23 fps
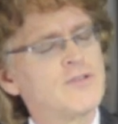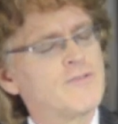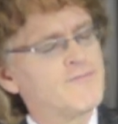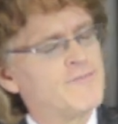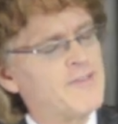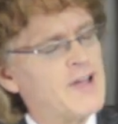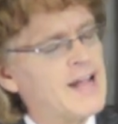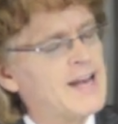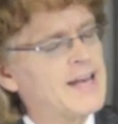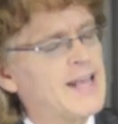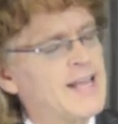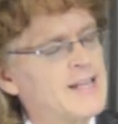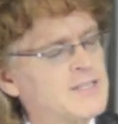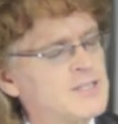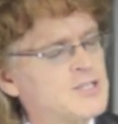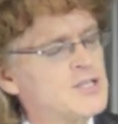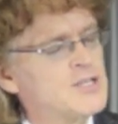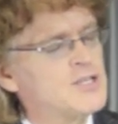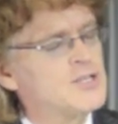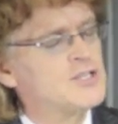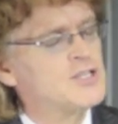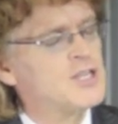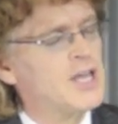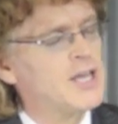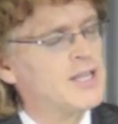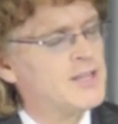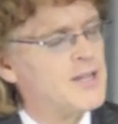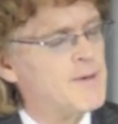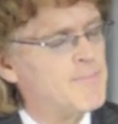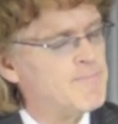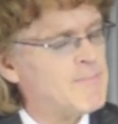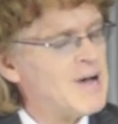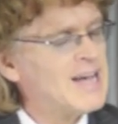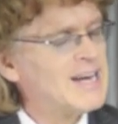the finances
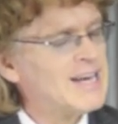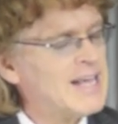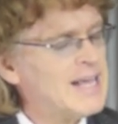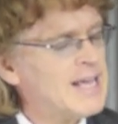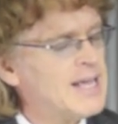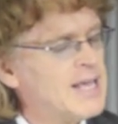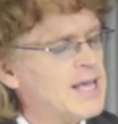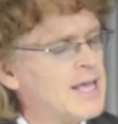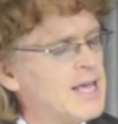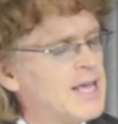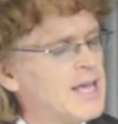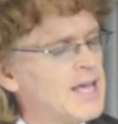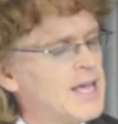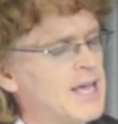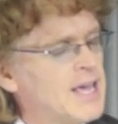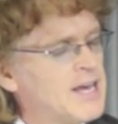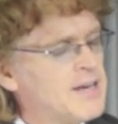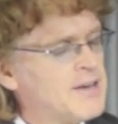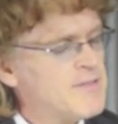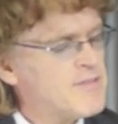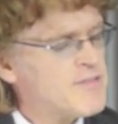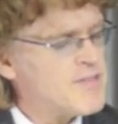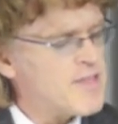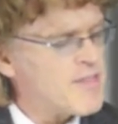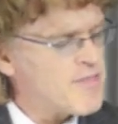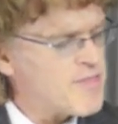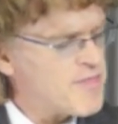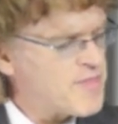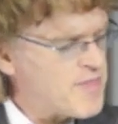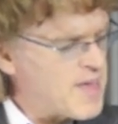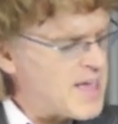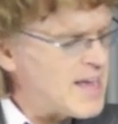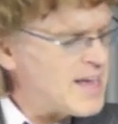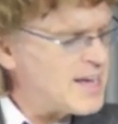and the money and the
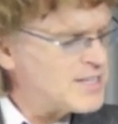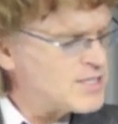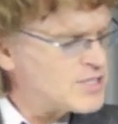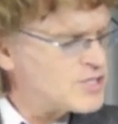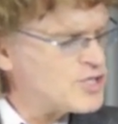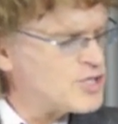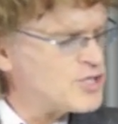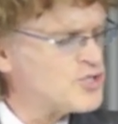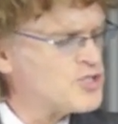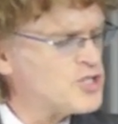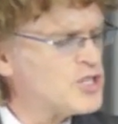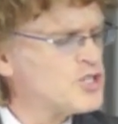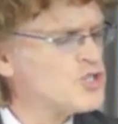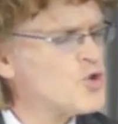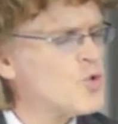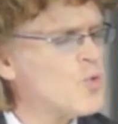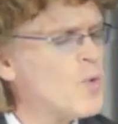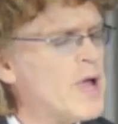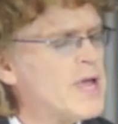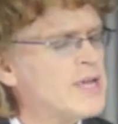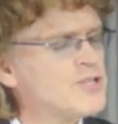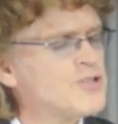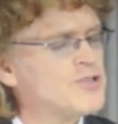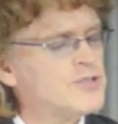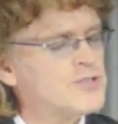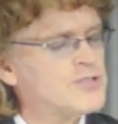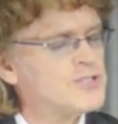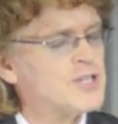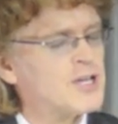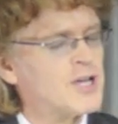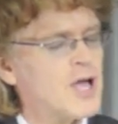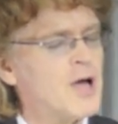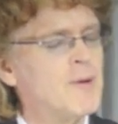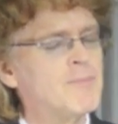things, the situations
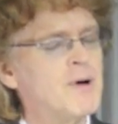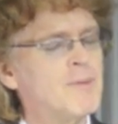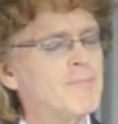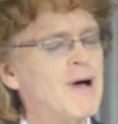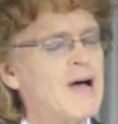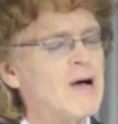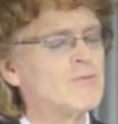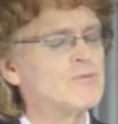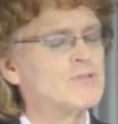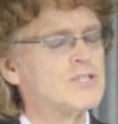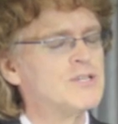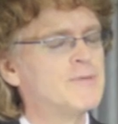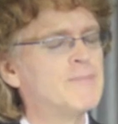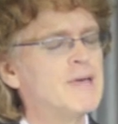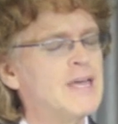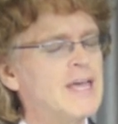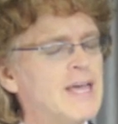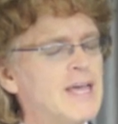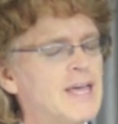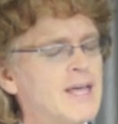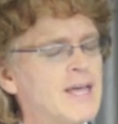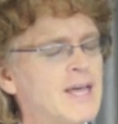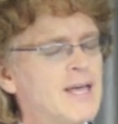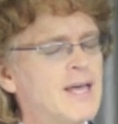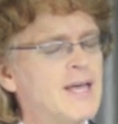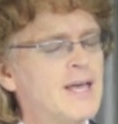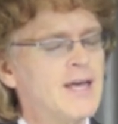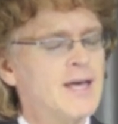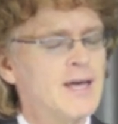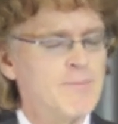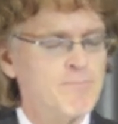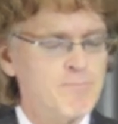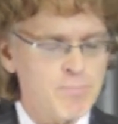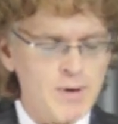that come about to me
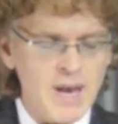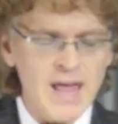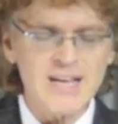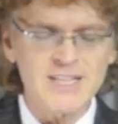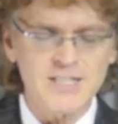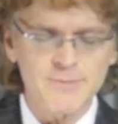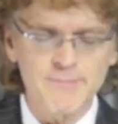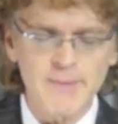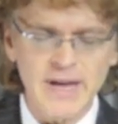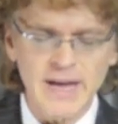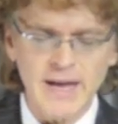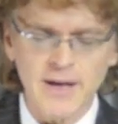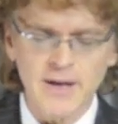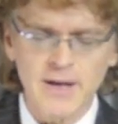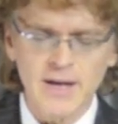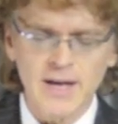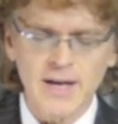and bless me.